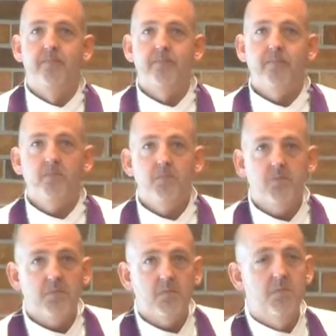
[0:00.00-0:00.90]

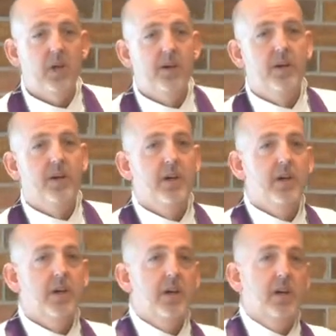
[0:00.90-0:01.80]

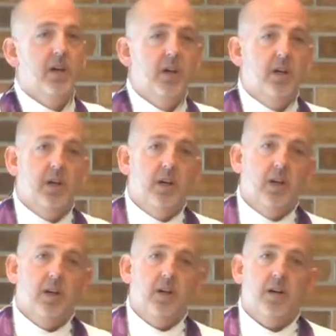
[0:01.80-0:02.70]

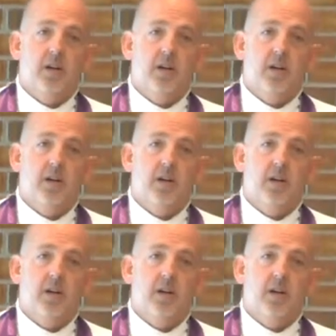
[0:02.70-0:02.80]
Nobody speaks.